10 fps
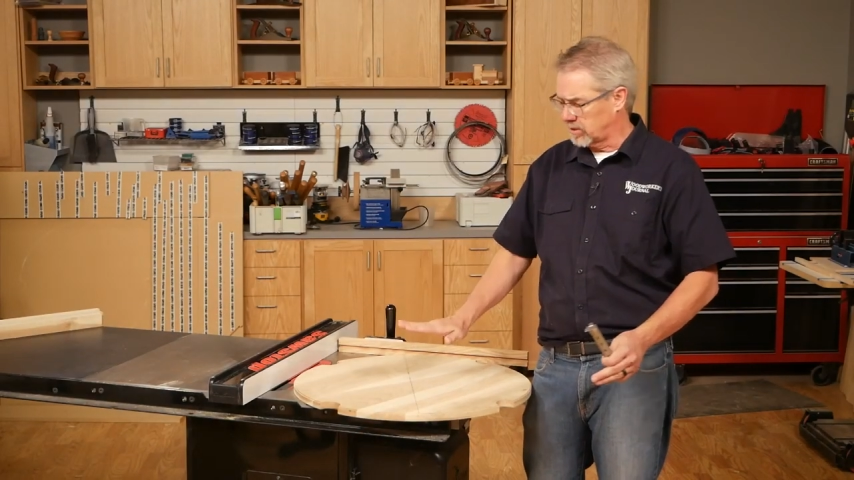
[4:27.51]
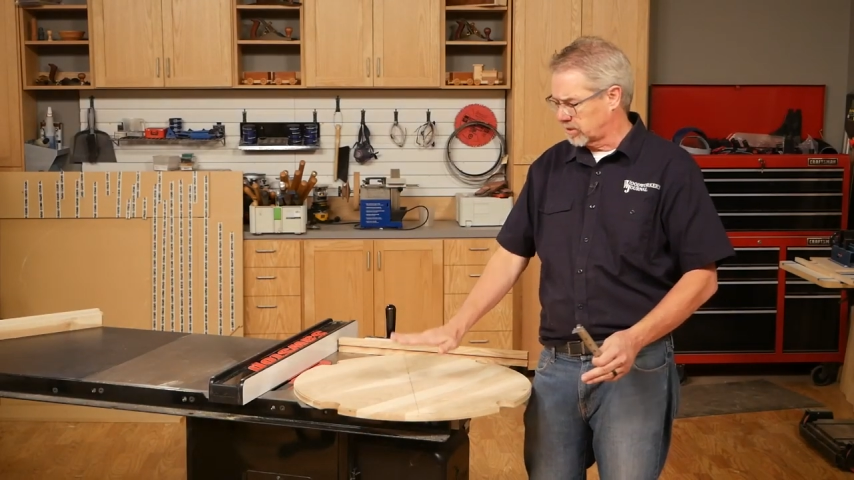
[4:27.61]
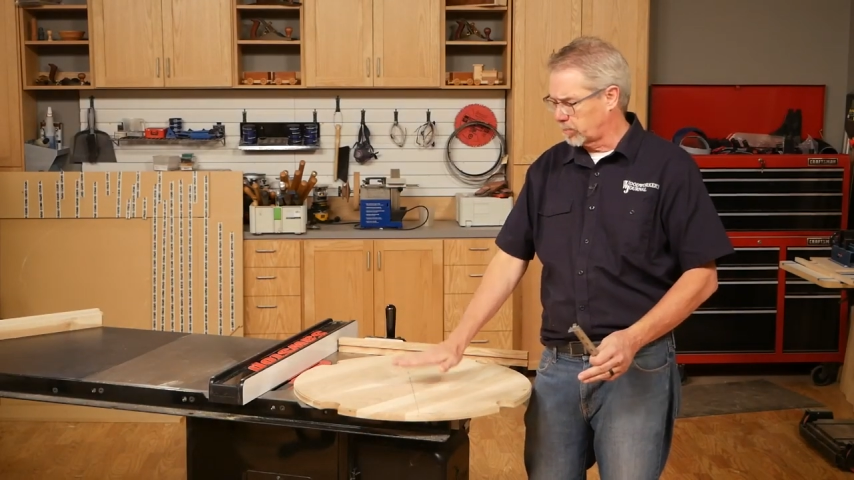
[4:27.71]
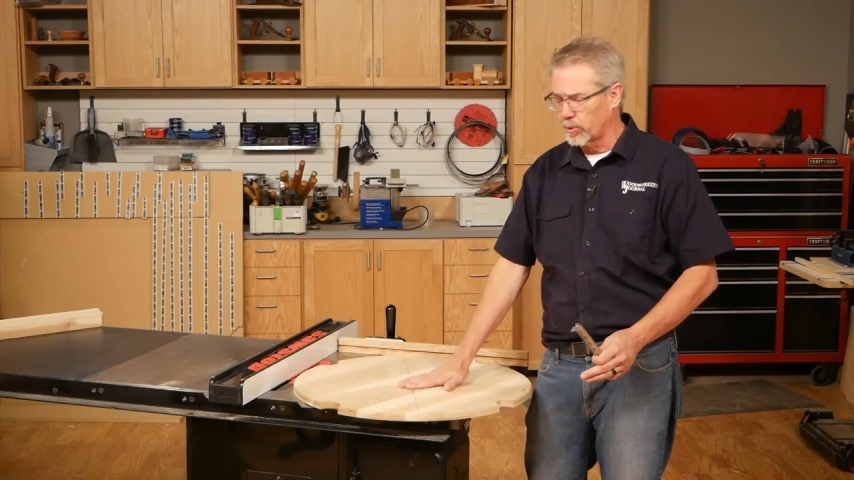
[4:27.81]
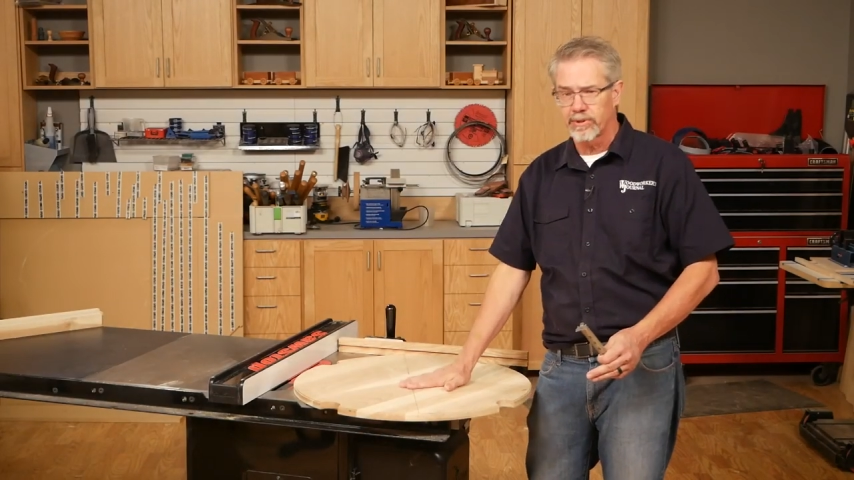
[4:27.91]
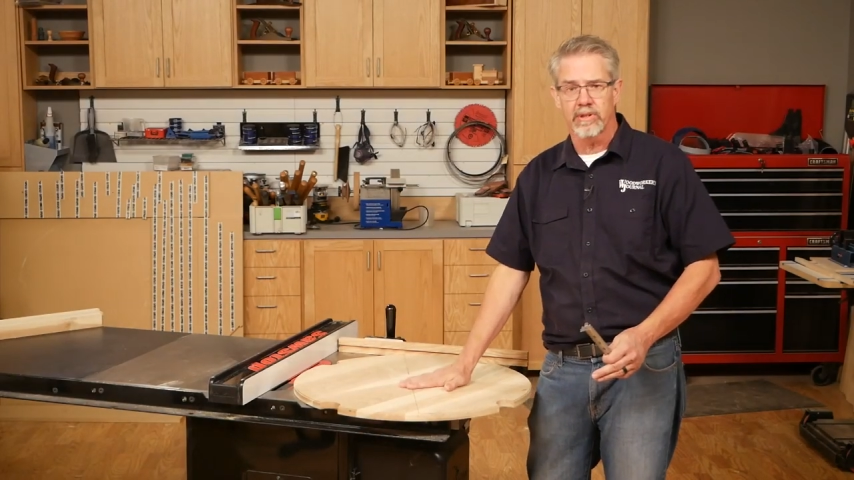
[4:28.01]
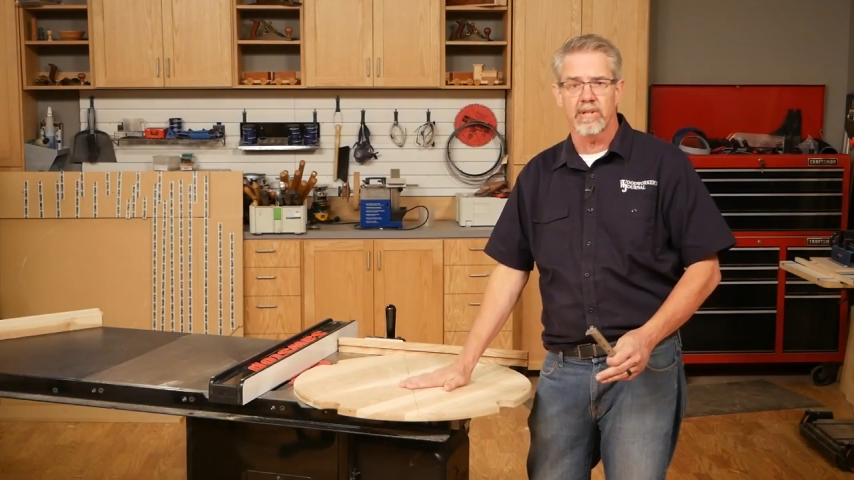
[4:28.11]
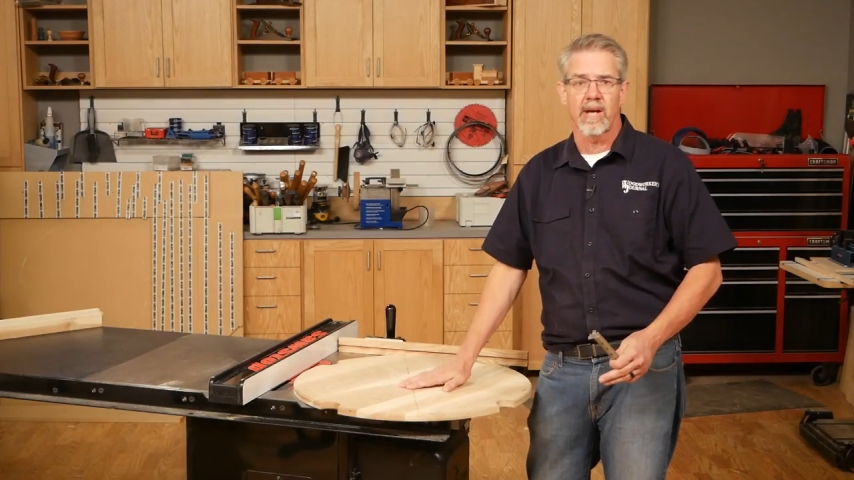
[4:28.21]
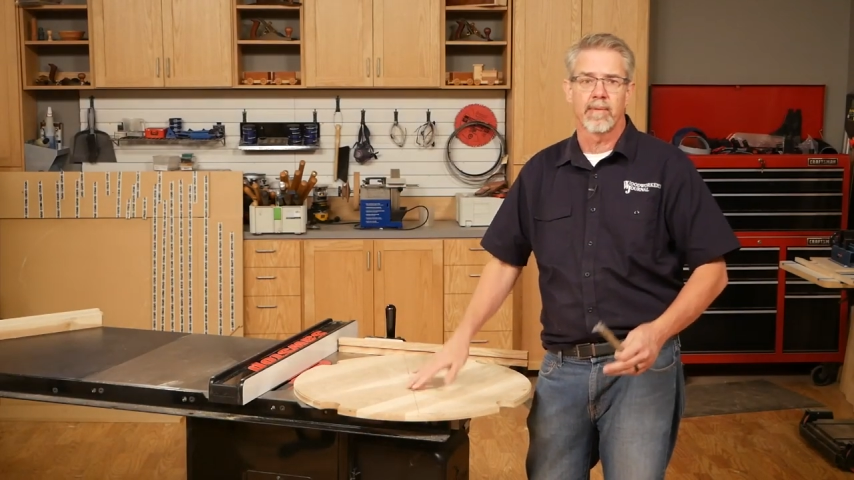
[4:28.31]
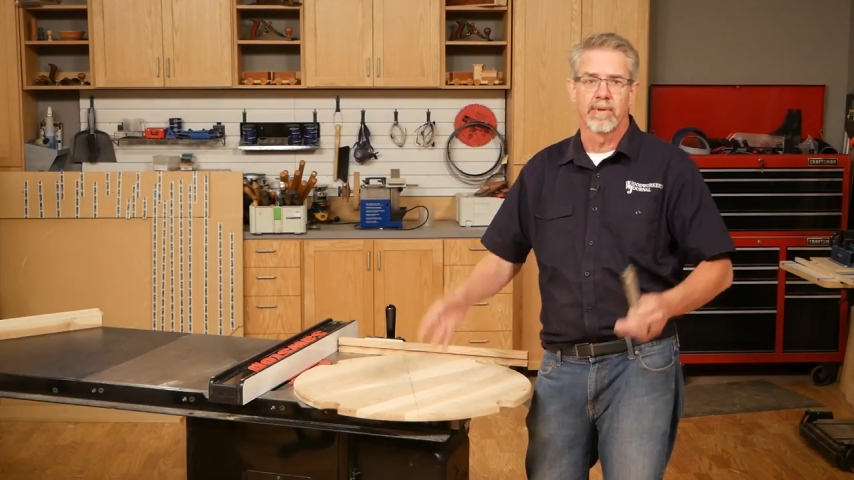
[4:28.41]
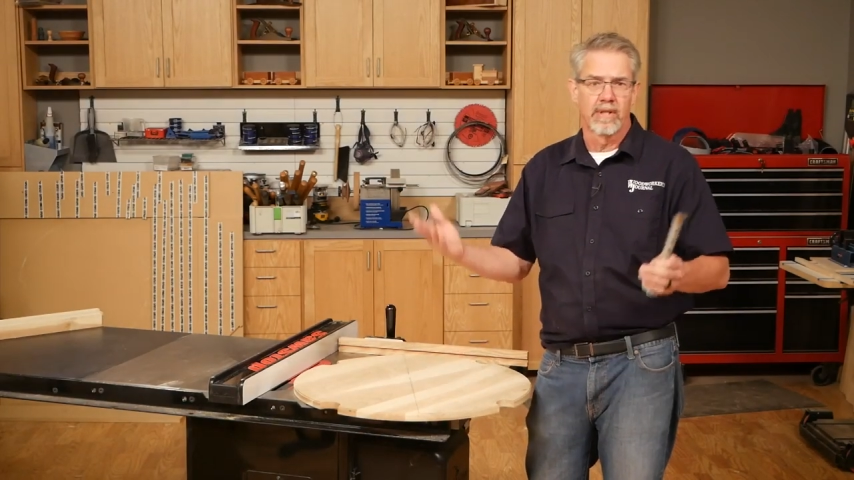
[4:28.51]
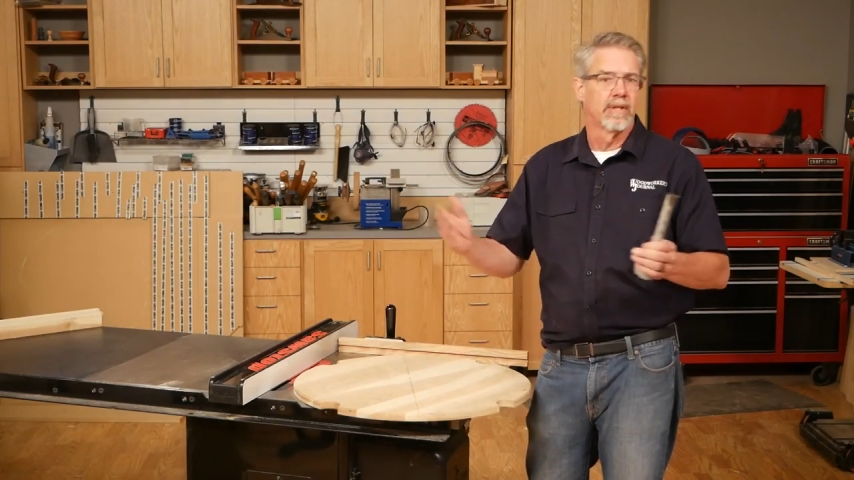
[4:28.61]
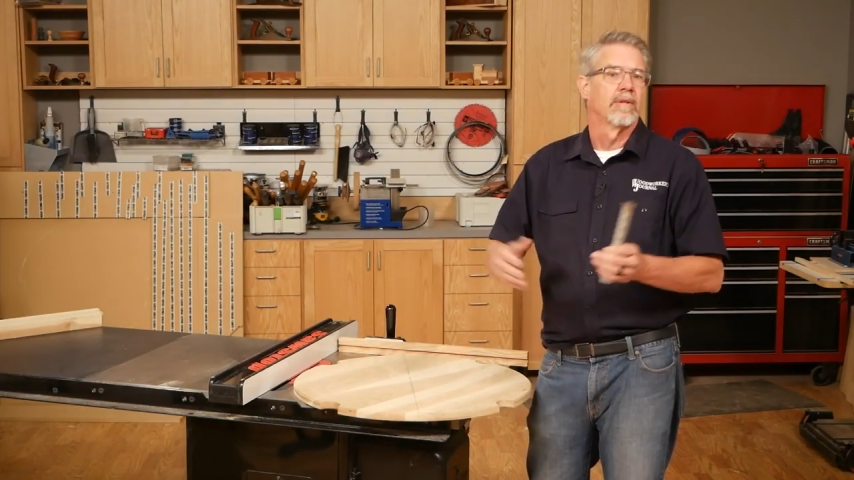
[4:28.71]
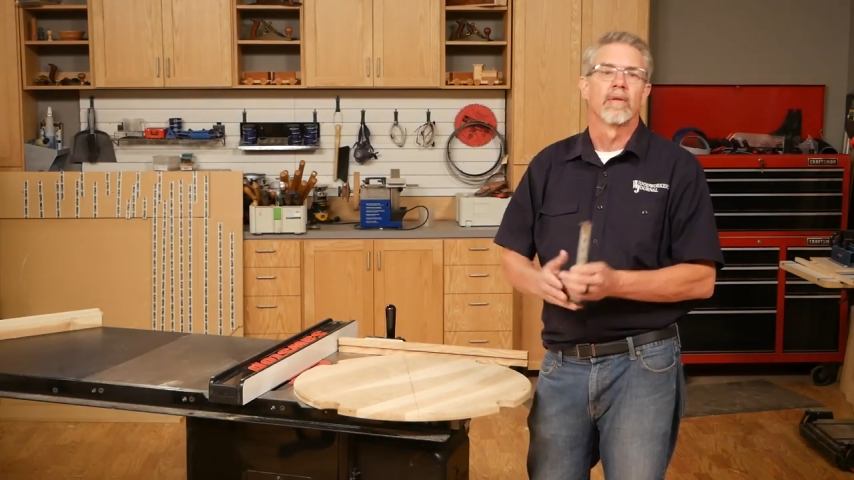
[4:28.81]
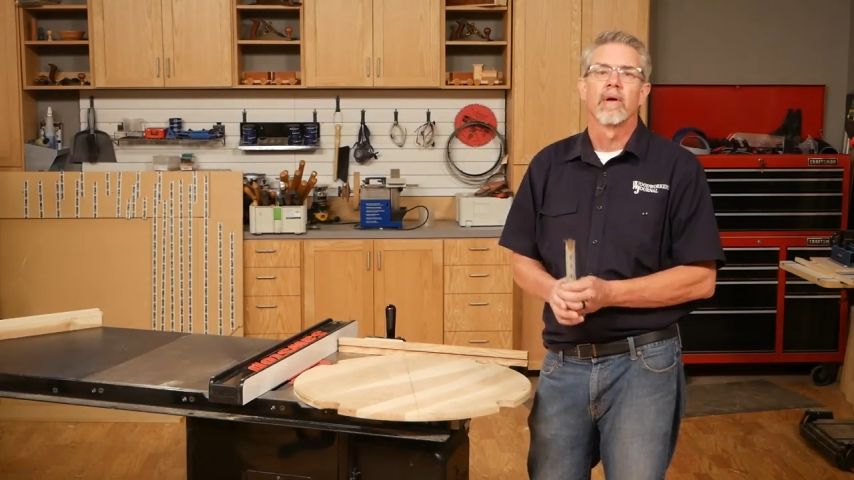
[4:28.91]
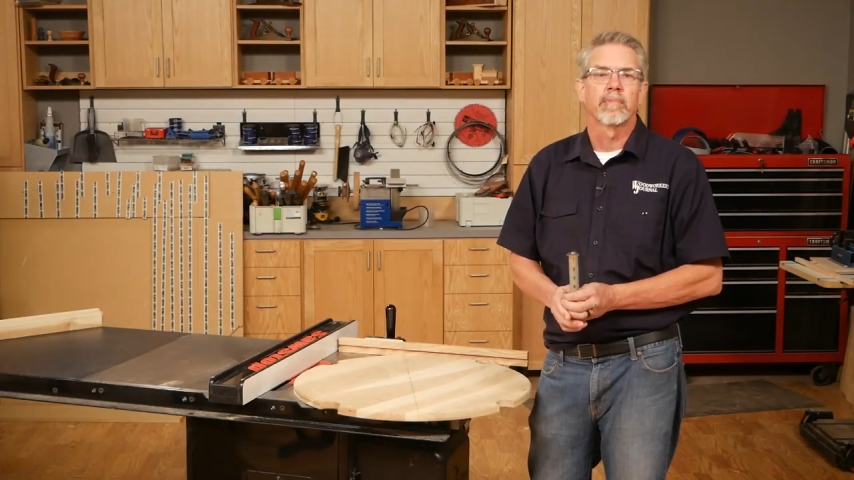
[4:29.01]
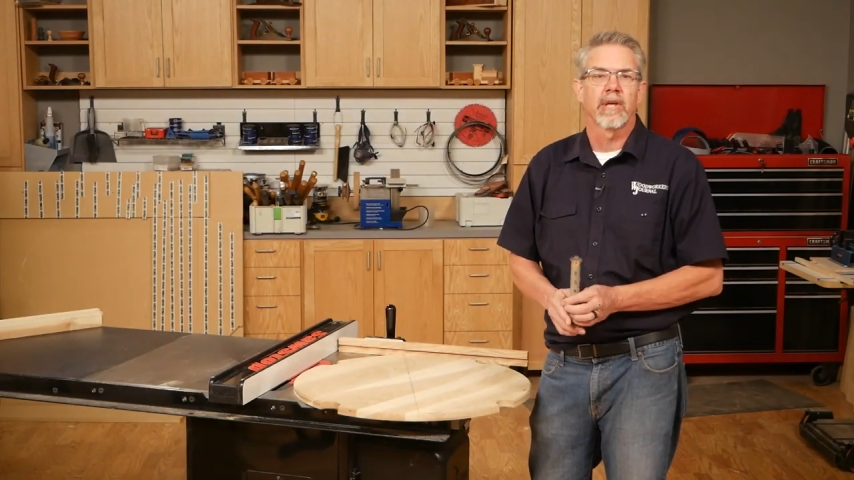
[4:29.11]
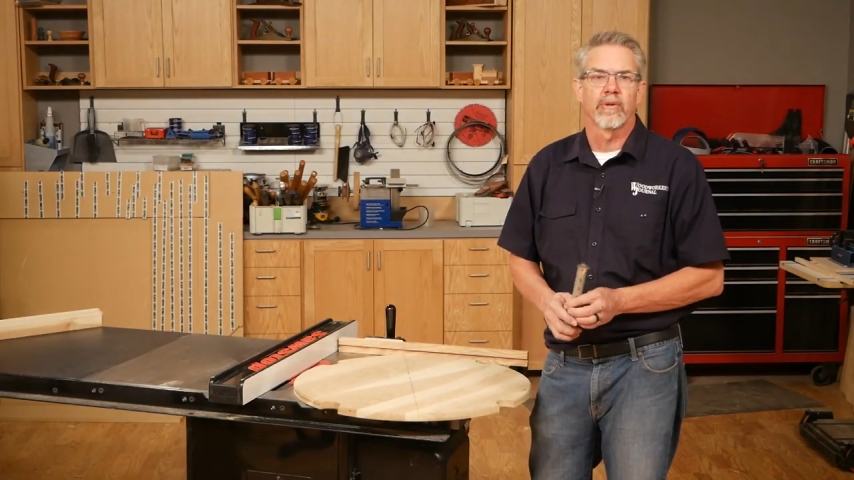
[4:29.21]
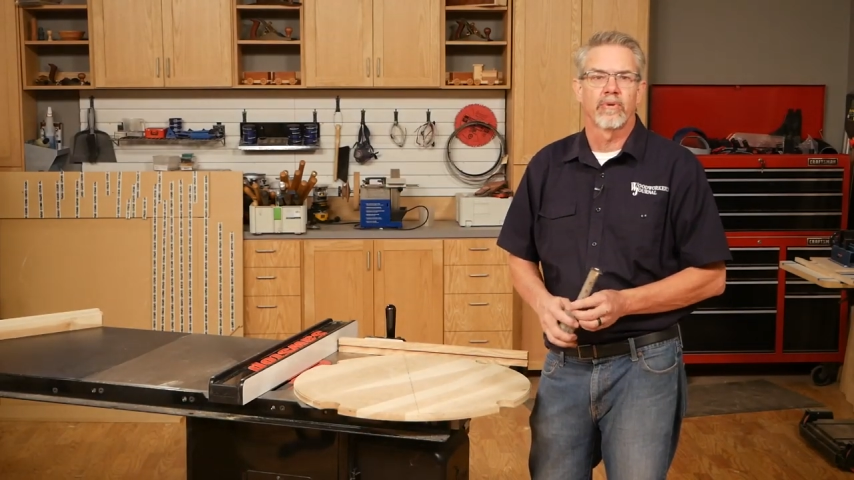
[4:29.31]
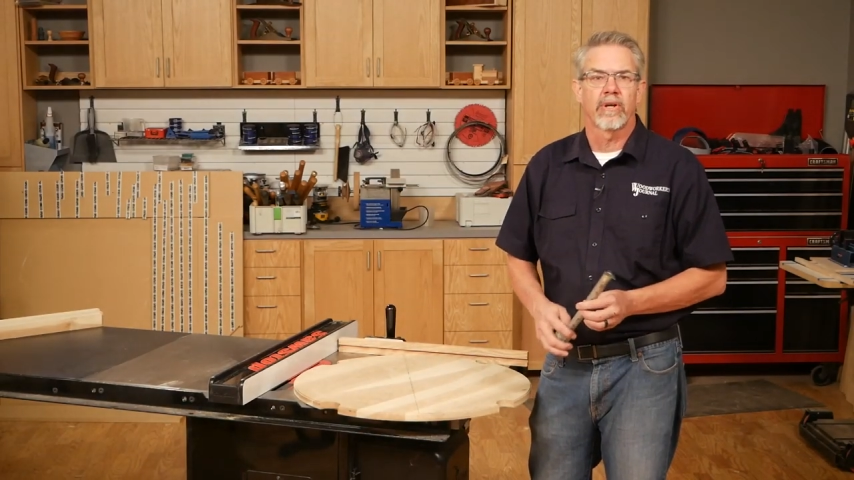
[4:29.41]
and support the top.
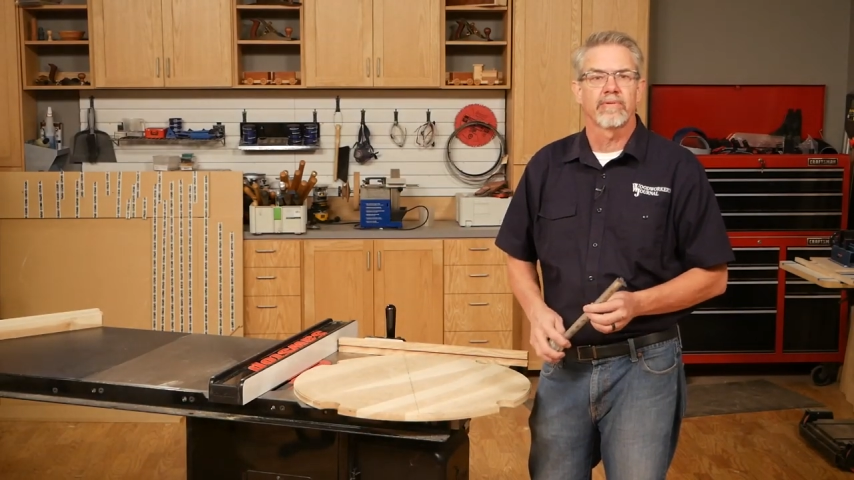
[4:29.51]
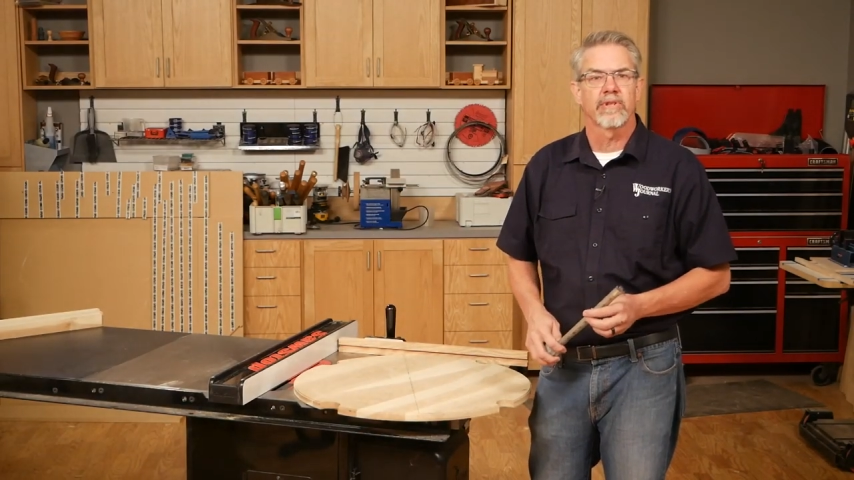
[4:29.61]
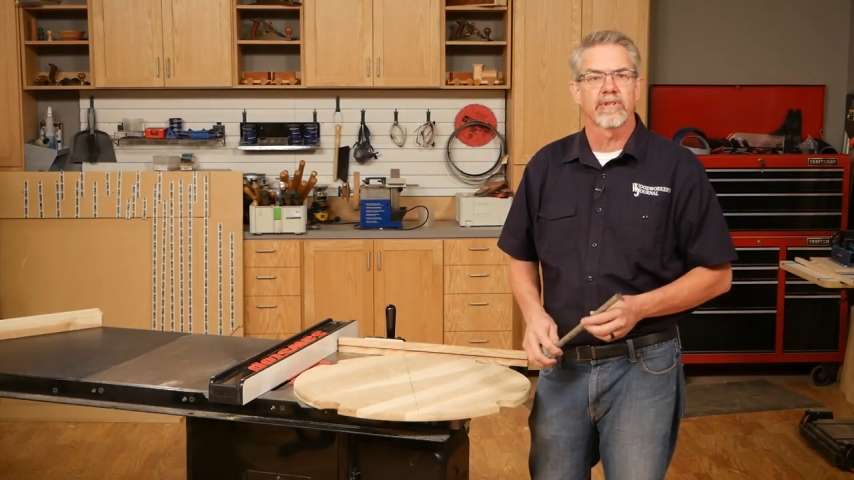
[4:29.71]
Getting ready for